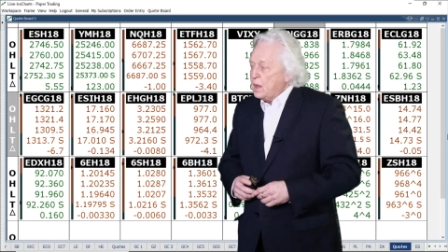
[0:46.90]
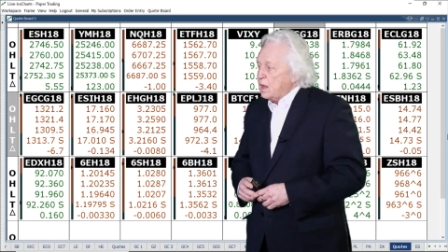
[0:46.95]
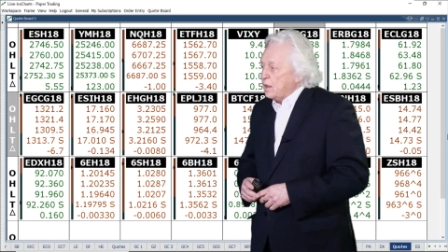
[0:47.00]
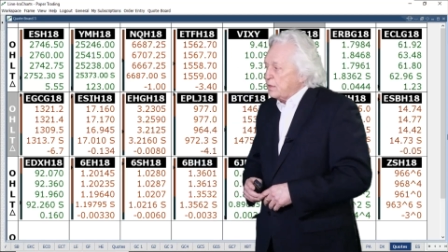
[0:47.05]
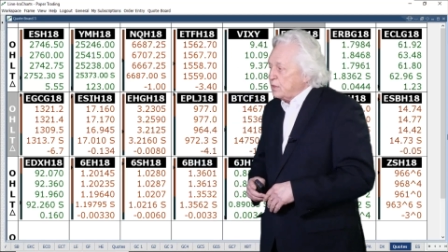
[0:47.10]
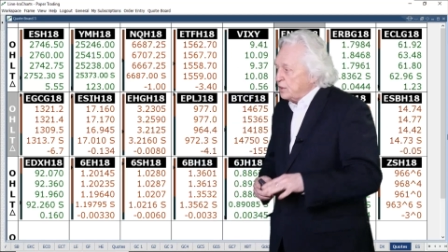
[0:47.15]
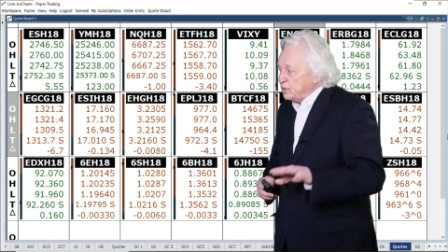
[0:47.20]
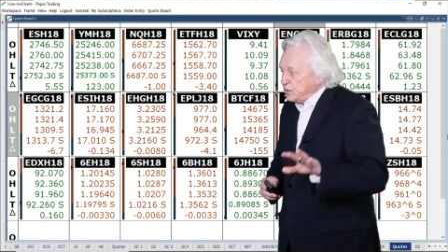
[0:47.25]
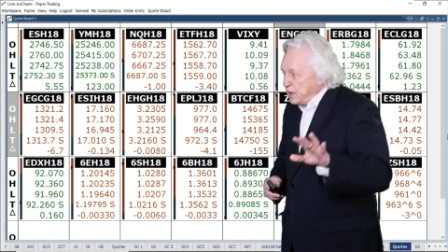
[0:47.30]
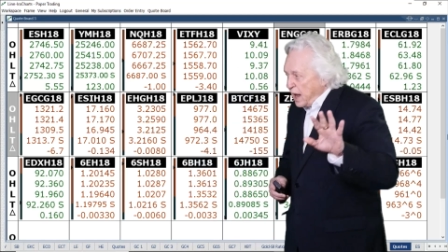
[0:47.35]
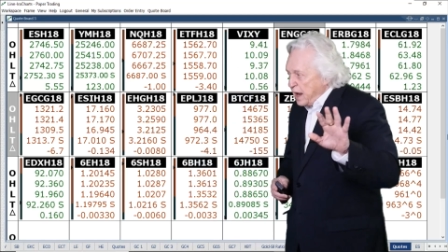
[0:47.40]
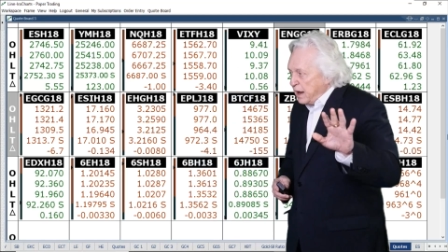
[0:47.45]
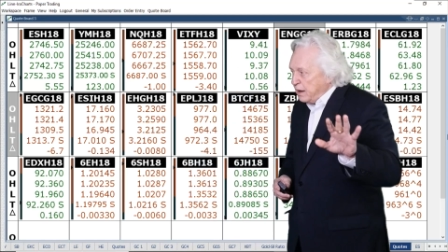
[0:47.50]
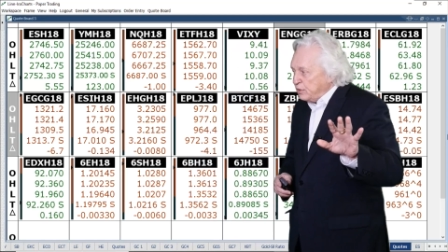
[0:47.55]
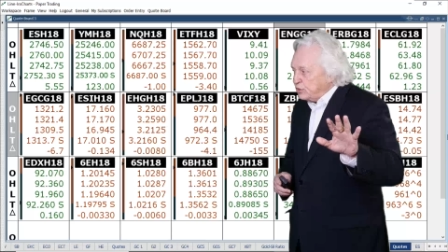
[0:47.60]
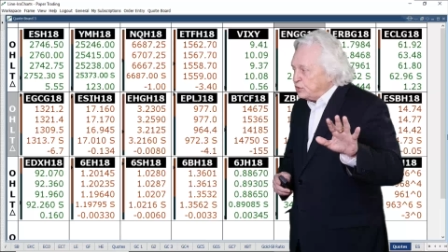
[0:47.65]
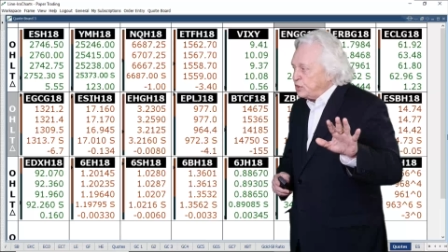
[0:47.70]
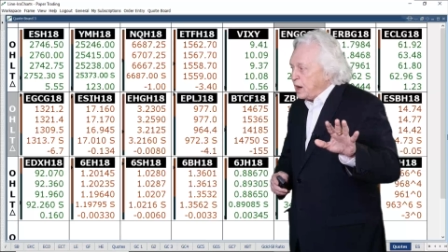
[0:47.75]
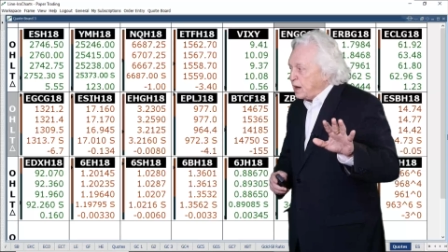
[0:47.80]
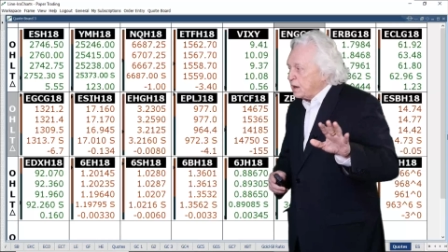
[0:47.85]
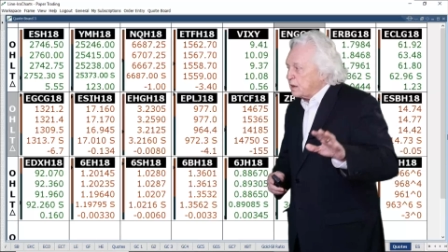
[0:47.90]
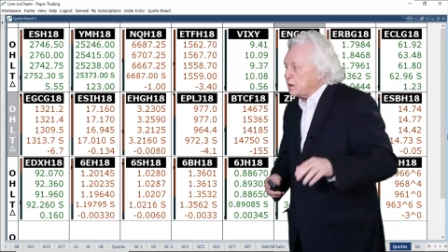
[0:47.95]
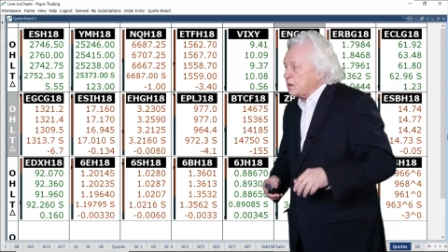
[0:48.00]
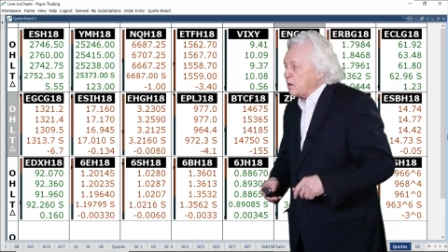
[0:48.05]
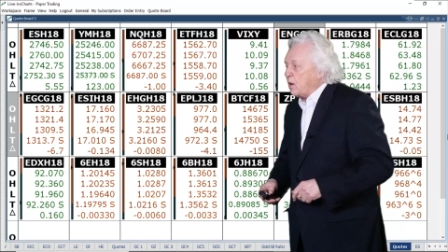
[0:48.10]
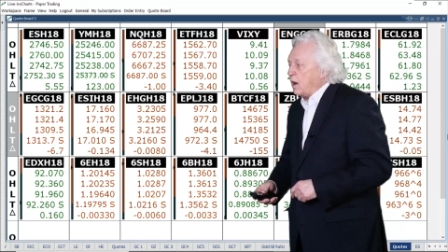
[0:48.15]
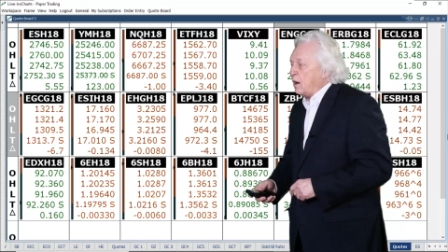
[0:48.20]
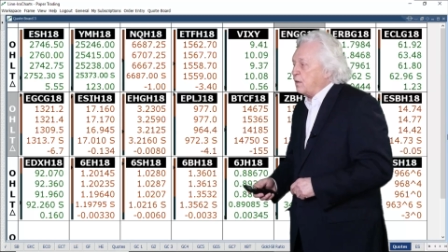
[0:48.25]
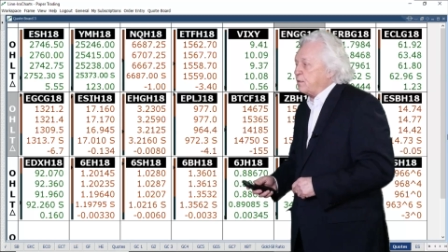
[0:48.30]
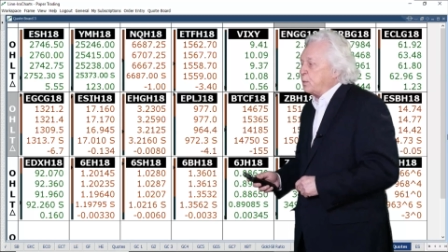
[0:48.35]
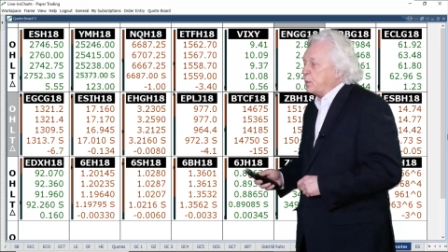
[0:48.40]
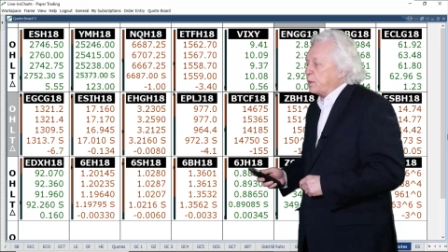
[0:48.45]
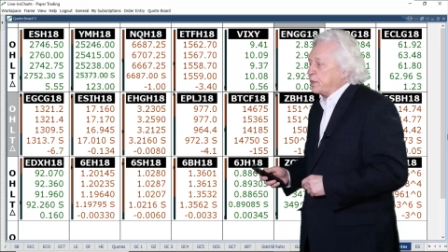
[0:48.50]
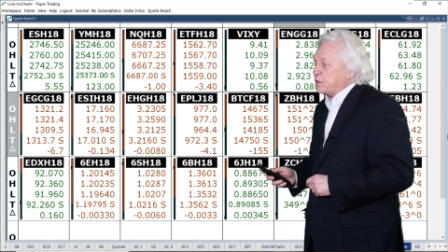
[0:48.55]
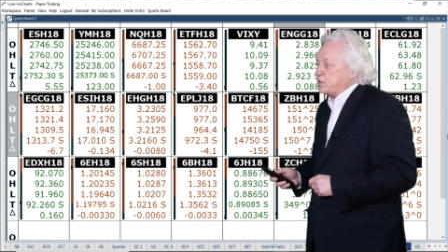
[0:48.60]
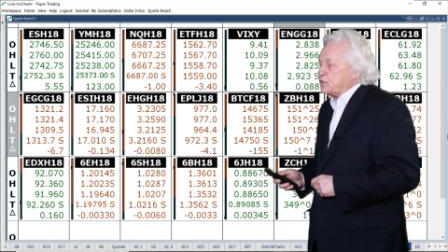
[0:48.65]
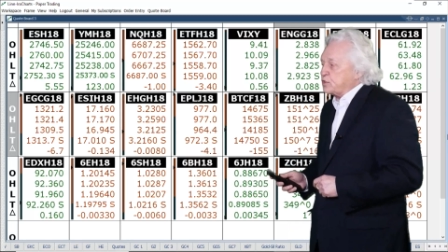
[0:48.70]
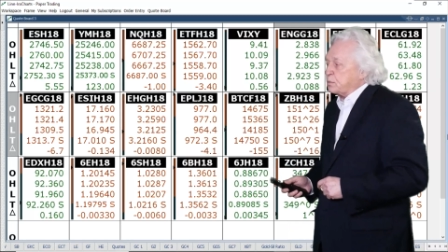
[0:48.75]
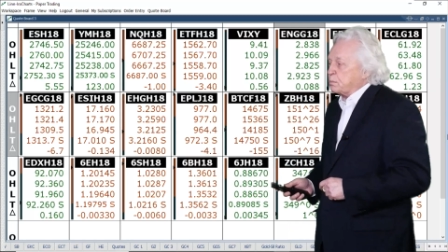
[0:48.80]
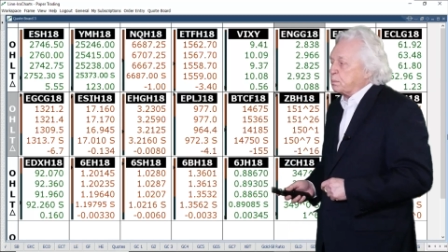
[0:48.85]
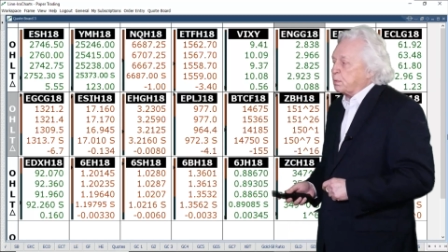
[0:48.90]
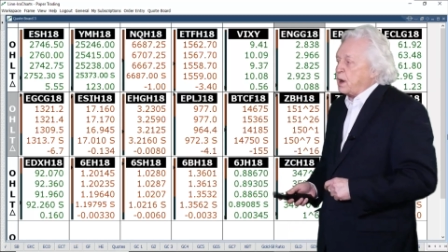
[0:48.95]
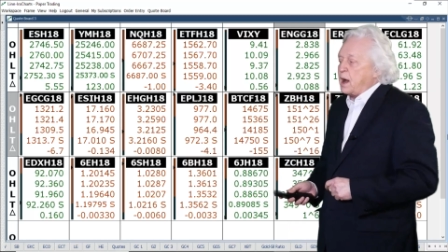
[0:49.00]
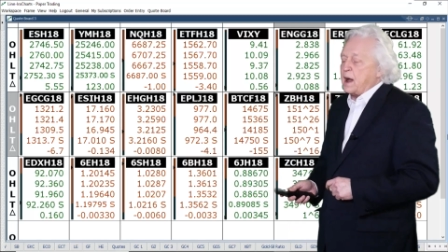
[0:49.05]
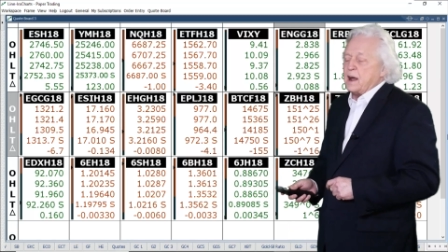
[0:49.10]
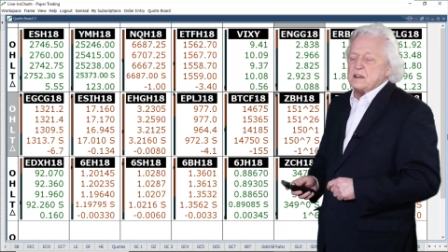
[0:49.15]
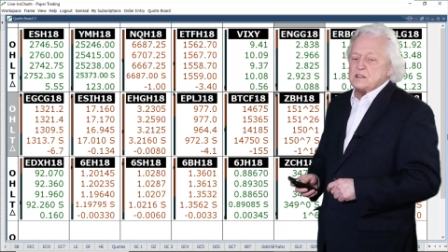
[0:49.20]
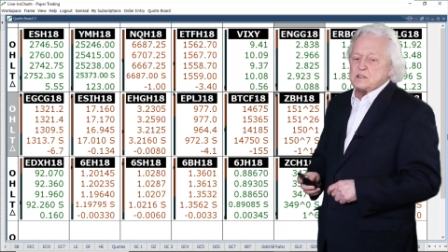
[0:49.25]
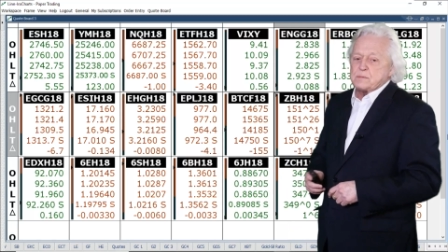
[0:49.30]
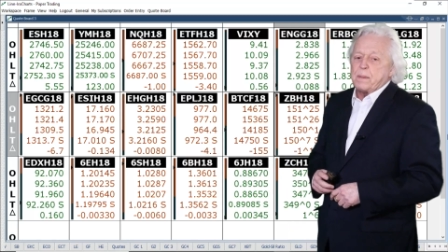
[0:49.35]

The day started off with a surprise